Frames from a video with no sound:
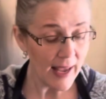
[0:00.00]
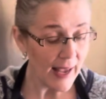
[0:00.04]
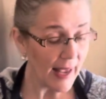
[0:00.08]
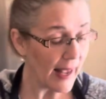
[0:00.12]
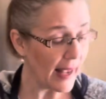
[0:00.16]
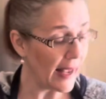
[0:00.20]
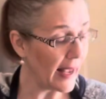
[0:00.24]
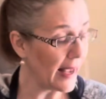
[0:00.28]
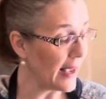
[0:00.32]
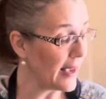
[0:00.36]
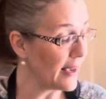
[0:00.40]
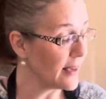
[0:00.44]

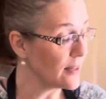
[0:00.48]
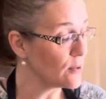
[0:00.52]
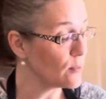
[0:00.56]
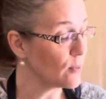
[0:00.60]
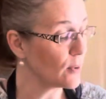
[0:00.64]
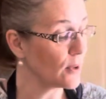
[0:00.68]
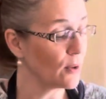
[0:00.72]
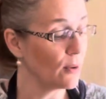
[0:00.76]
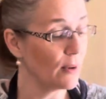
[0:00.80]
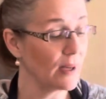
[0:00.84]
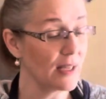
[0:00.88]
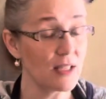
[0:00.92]
and
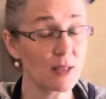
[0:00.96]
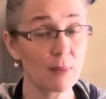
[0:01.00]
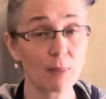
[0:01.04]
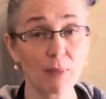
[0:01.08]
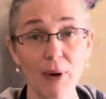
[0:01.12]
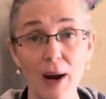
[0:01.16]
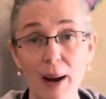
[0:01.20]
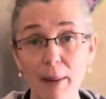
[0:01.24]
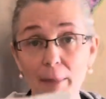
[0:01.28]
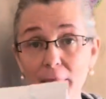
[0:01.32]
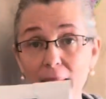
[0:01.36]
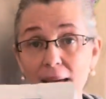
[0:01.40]
we're going to
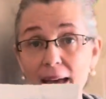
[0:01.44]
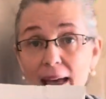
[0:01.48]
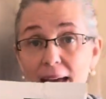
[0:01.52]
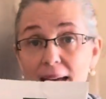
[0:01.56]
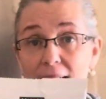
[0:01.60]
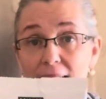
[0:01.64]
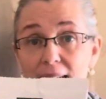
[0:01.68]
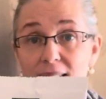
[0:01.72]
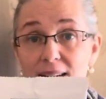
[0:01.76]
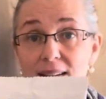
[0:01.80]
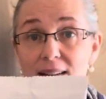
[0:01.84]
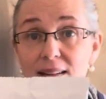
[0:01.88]
prep
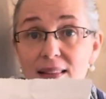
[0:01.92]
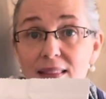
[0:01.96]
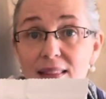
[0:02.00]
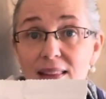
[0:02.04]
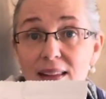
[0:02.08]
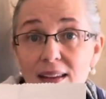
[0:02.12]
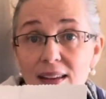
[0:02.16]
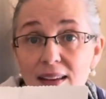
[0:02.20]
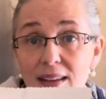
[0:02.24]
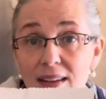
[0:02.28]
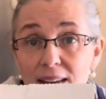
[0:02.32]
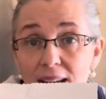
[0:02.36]
ahead
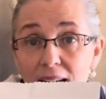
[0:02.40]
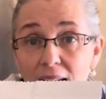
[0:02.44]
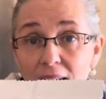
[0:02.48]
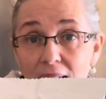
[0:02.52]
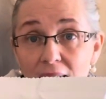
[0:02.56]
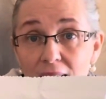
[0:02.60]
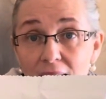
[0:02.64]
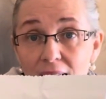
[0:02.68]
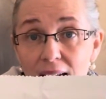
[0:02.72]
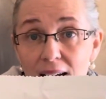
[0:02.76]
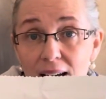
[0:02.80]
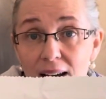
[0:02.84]
the
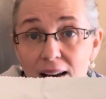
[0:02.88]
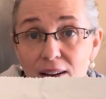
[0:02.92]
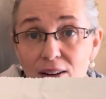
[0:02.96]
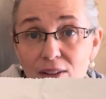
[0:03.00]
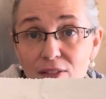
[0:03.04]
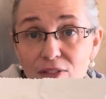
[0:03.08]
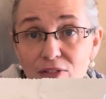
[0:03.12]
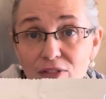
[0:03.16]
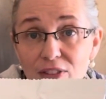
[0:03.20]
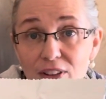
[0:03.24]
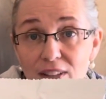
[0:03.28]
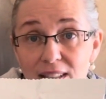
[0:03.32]

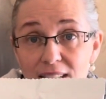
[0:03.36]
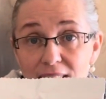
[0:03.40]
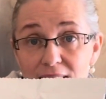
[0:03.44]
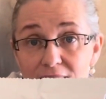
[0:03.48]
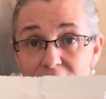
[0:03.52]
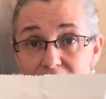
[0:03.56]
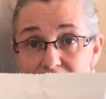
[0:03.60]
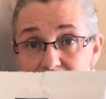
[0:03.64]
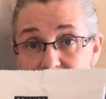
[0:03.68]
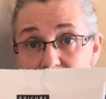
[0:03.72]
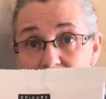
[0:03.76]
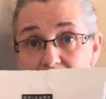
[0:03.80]
Philly
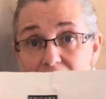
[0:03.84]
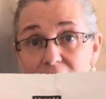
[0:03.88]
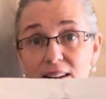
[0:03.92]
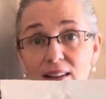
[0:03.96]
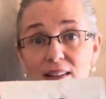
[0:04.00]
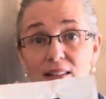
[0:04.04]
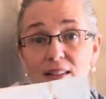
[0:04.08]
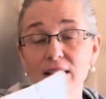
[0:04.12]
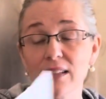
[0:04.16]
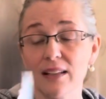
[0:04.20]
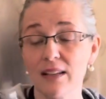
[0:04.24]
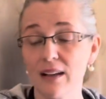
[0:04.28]

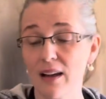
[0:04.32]
style